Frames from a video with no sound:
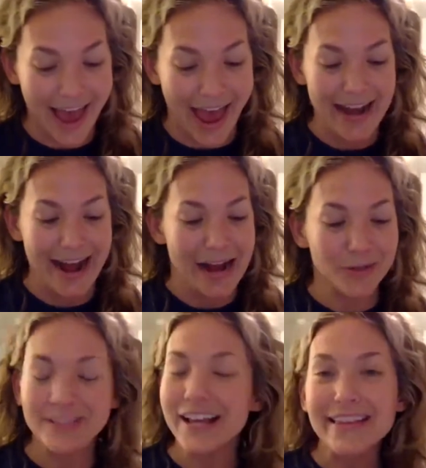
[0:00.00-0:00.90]
And I don't
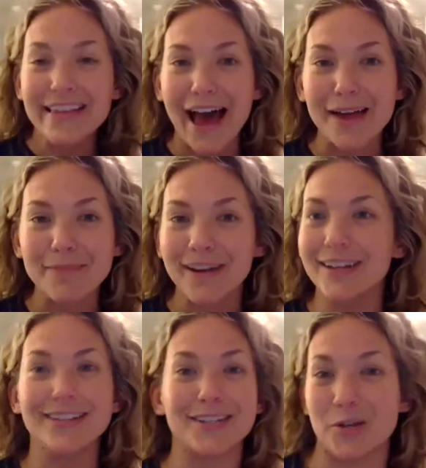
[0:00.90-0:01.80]
say that
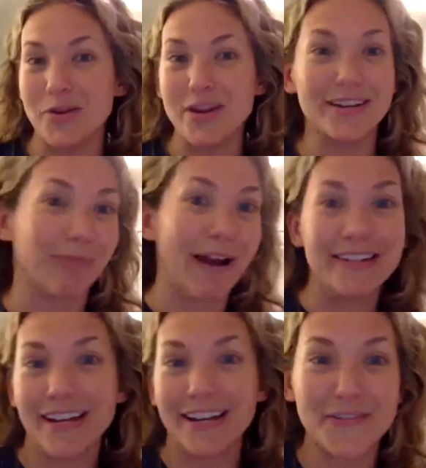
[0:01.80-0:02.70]
because you need to write
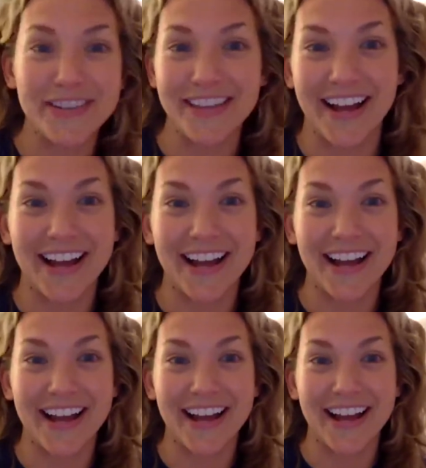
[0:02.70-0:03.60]
down everything I
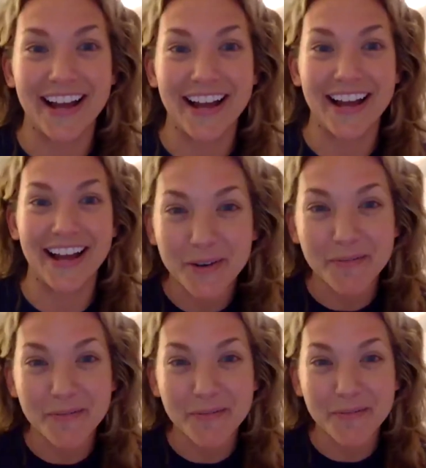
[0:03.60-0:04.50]
say because I'm so
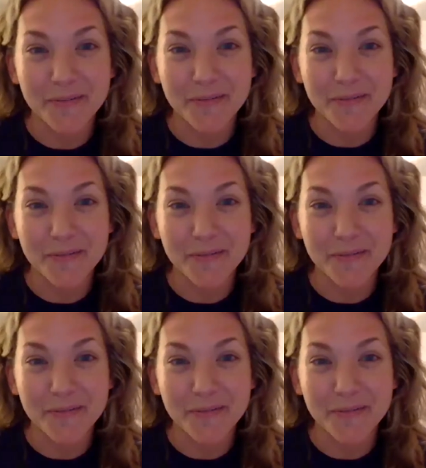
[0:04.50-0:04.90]
important.